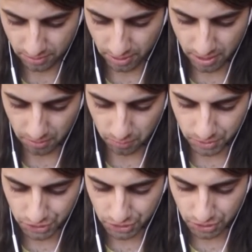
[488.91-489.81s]
So here,
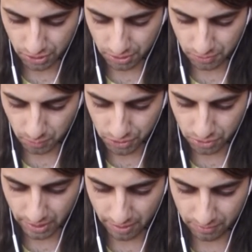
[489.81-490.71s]
we should,
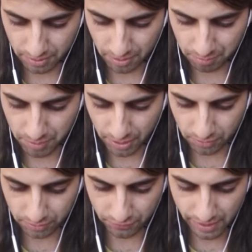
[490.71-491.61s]
we should have a, a
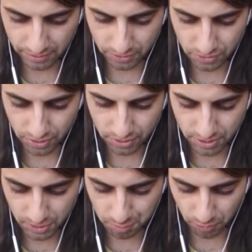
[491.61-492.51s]
better advantage
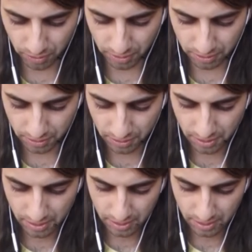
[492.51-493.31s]
at this point.